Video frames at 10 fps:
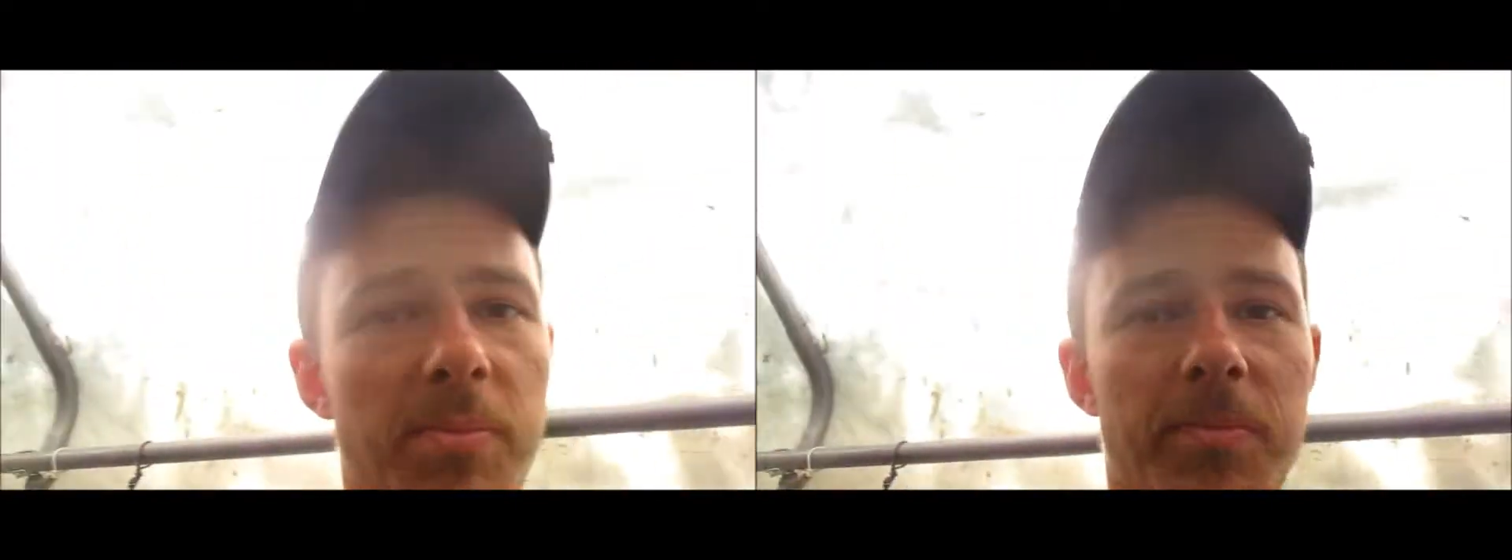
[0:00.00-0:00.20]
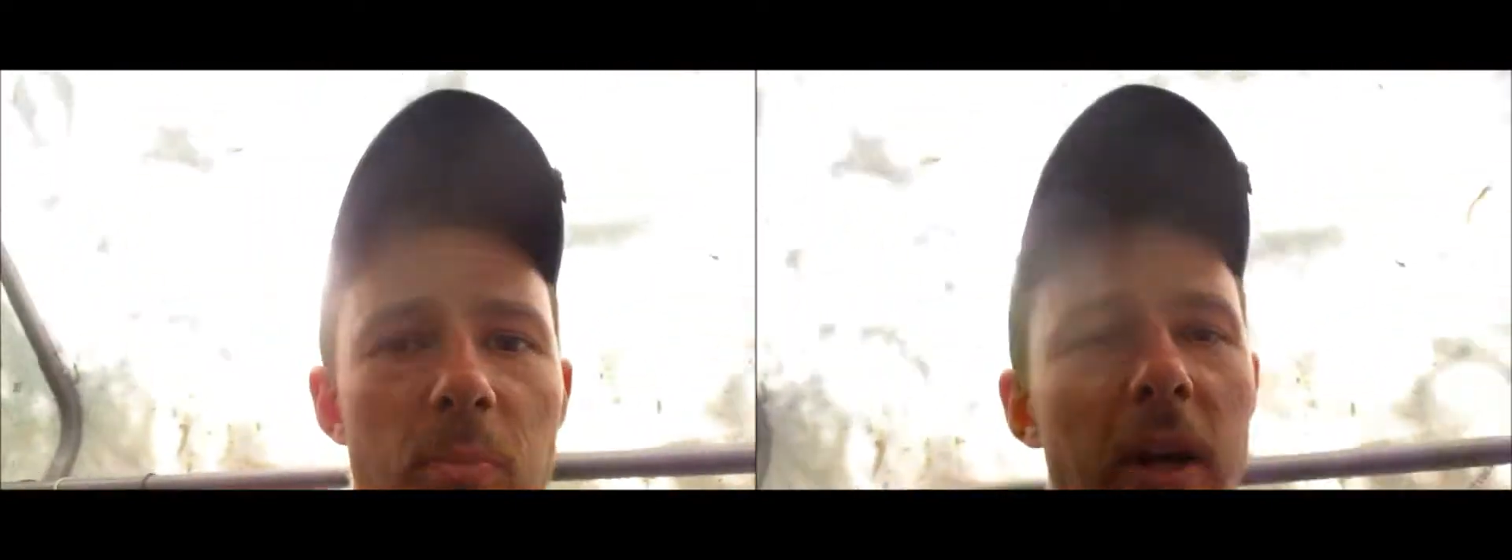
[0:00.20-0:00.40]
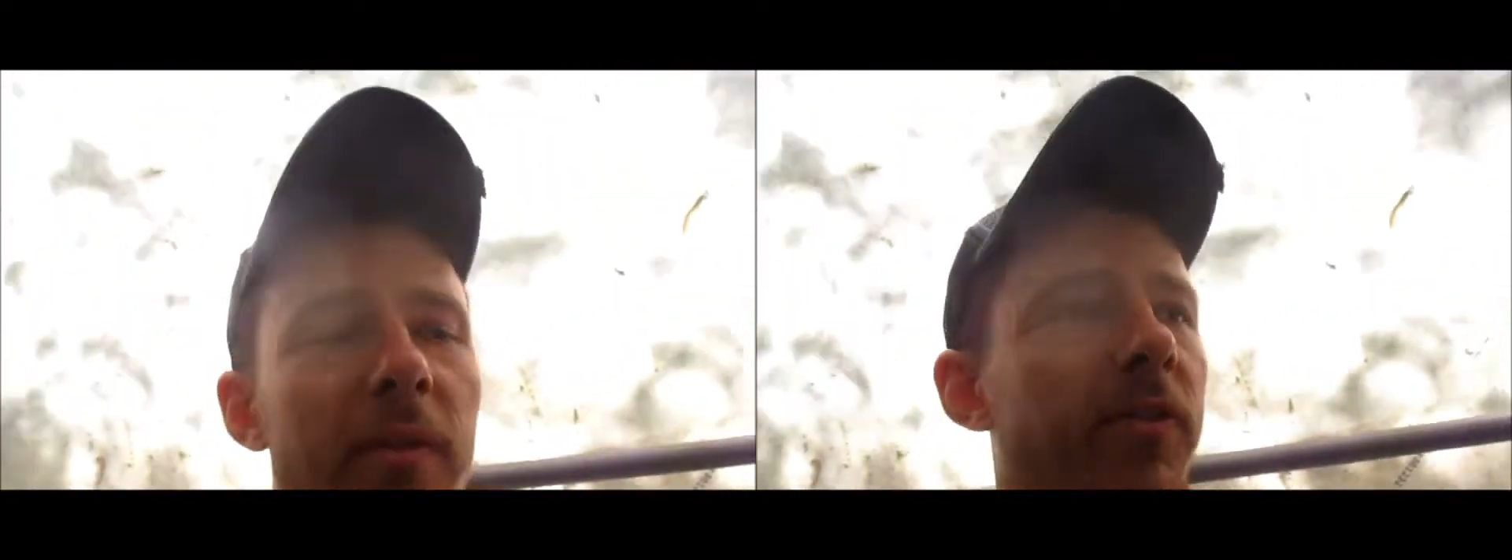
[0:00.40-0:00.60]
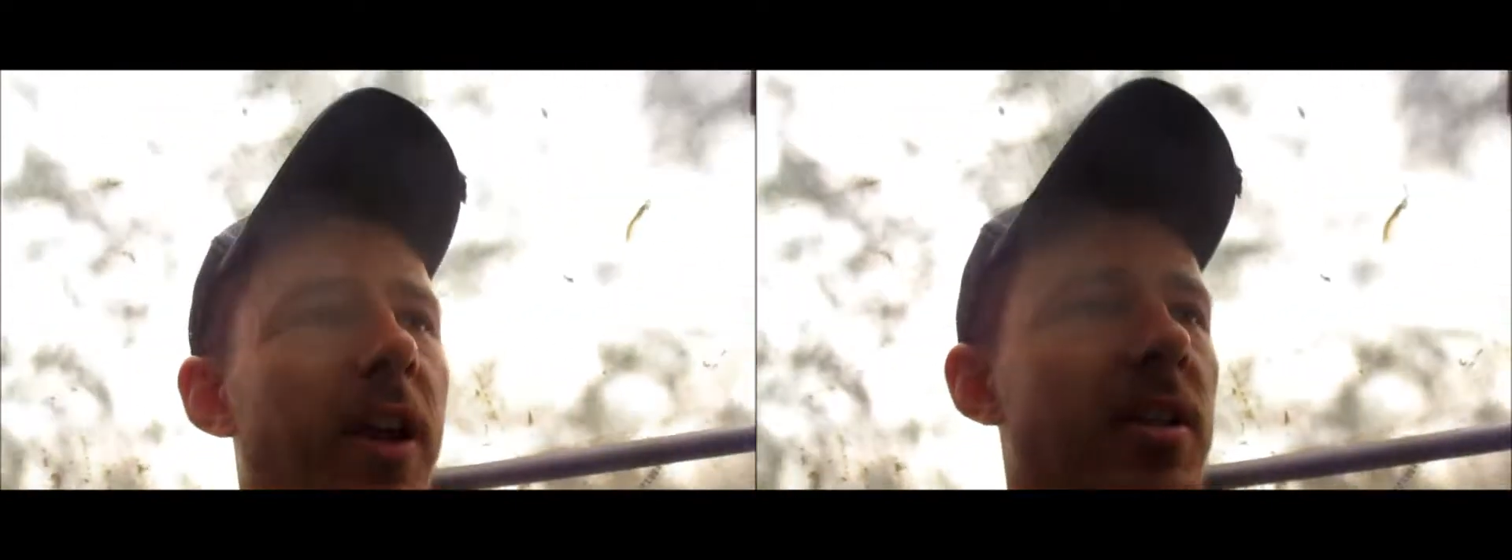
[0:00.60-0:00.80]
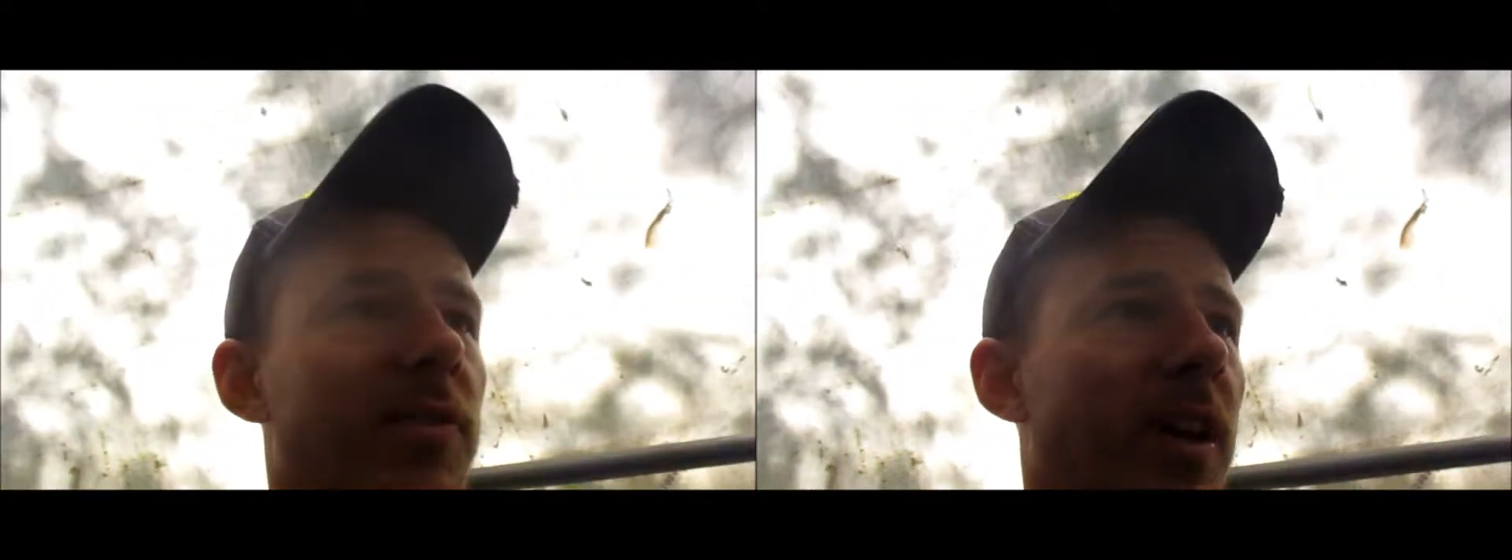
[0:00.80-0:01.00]
one
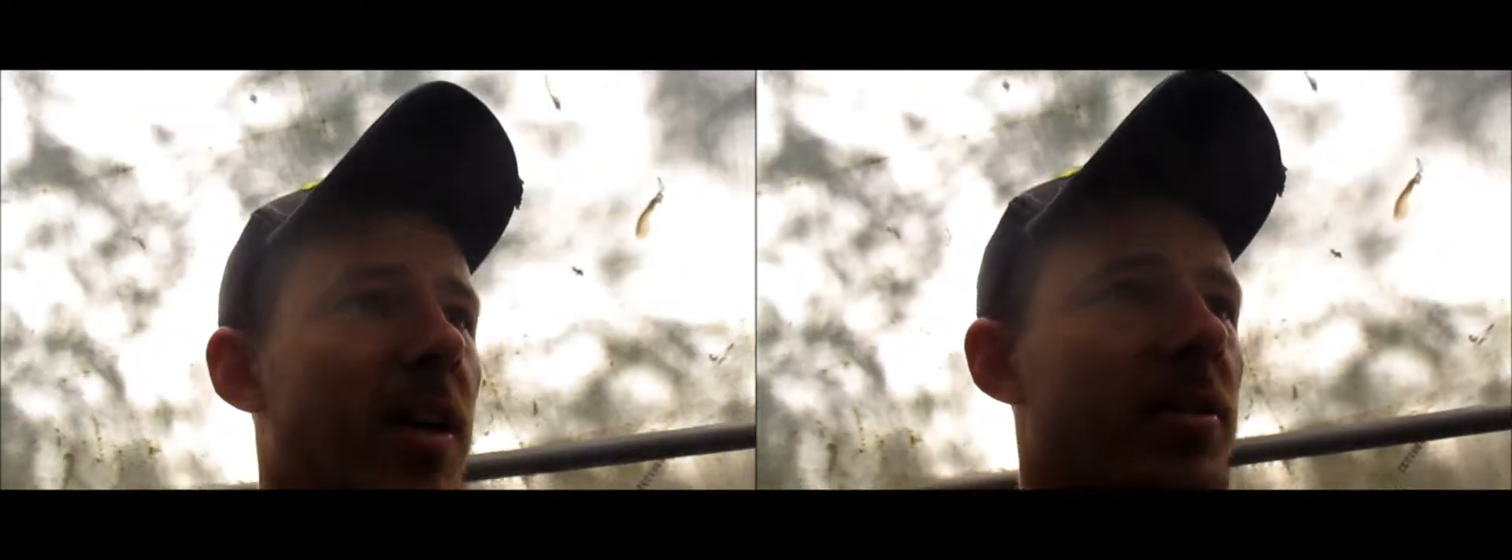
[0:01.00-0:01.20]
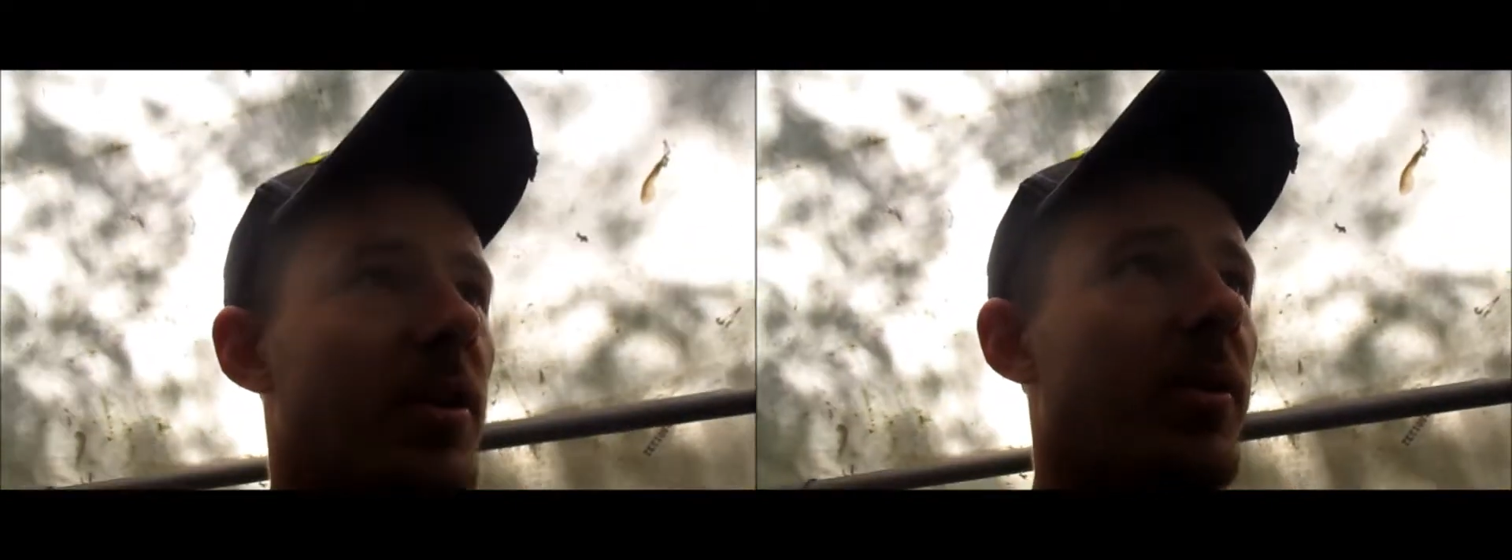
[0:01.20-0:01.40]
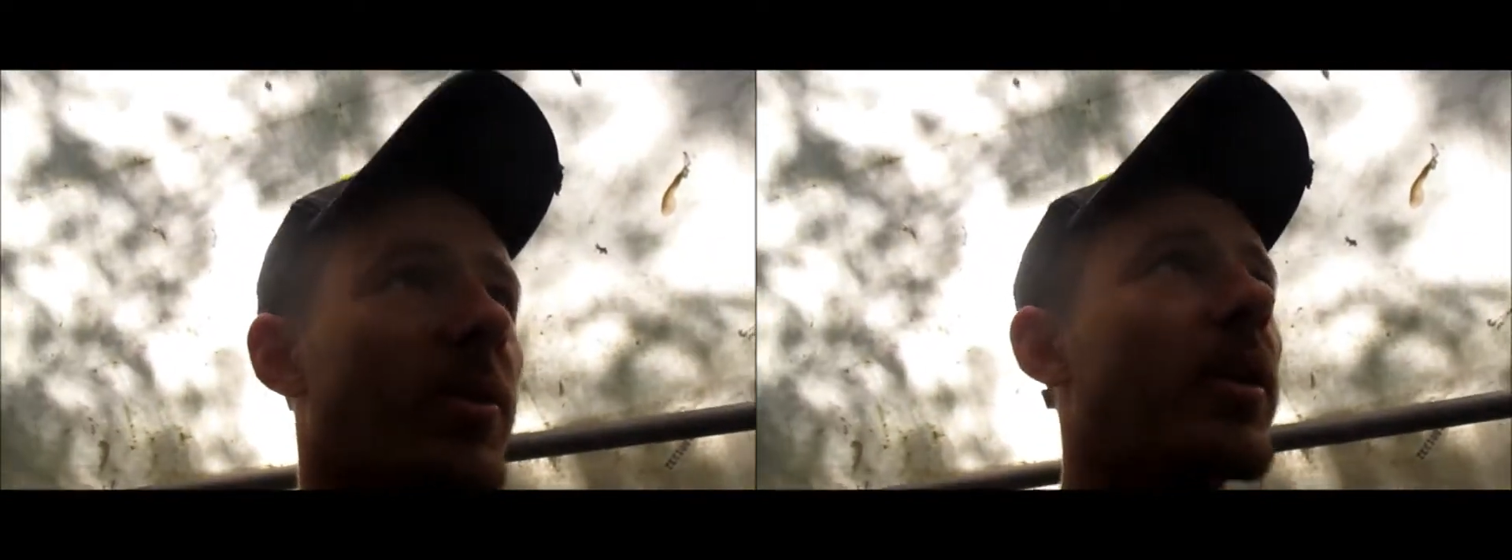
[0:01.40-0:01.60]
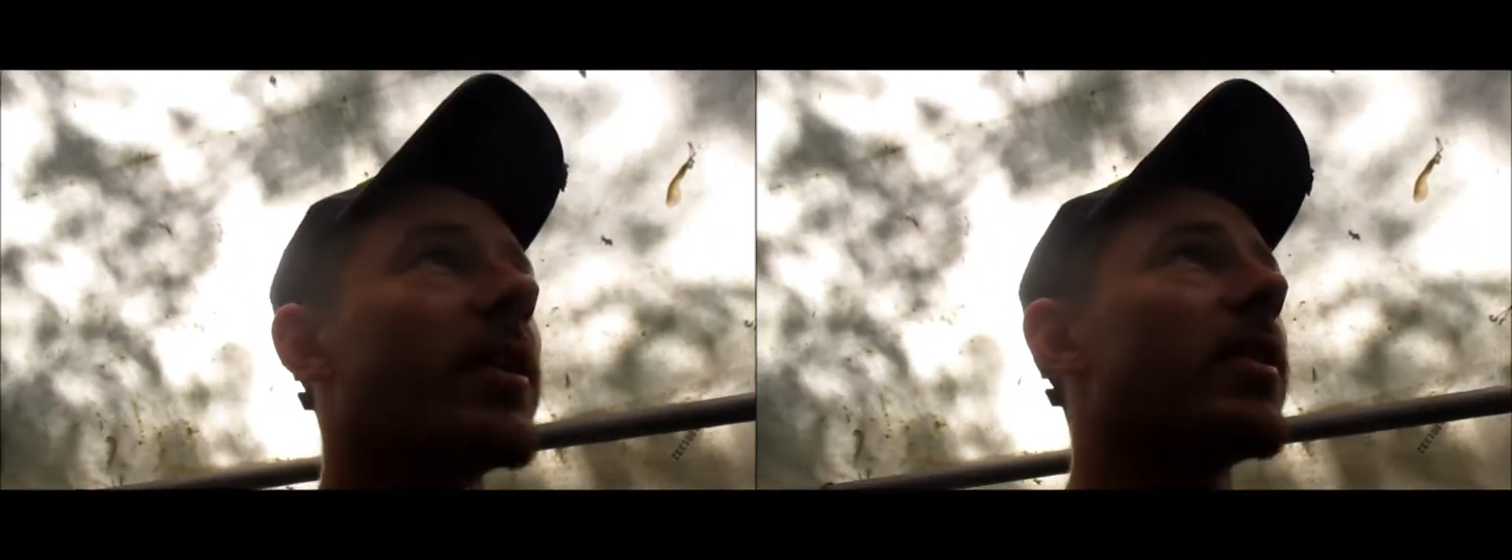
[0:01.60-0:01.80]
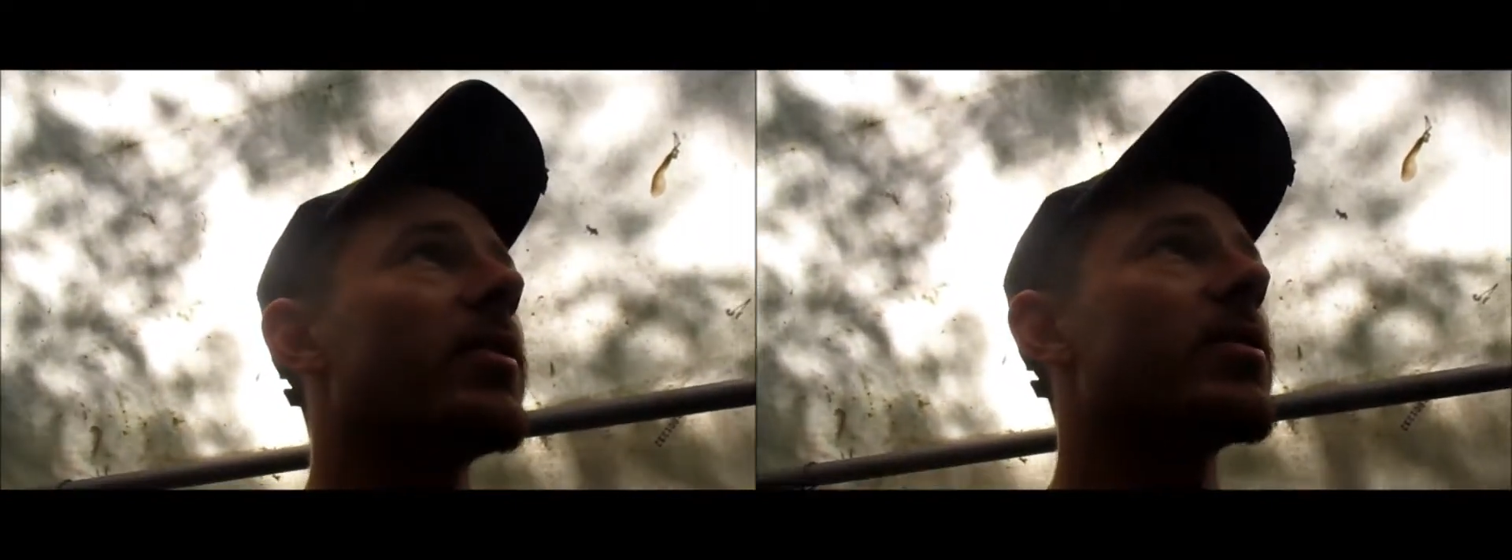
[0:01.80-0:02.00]
fades as fast as the other one, I
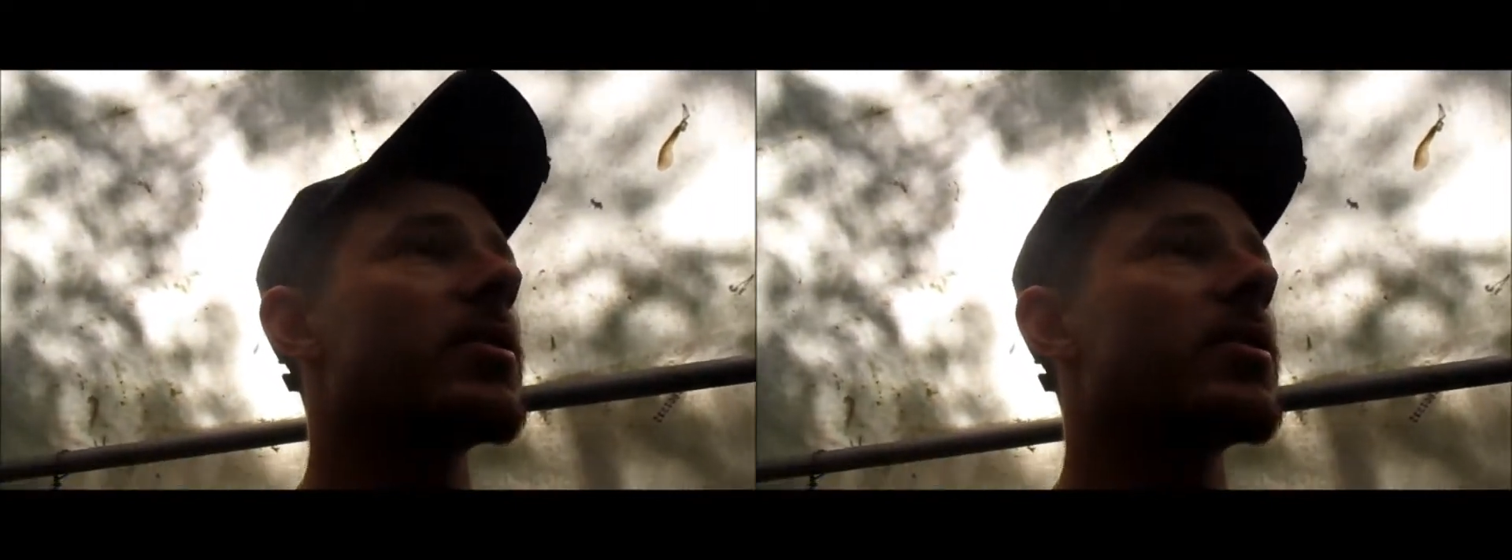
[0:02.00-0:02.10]
guess.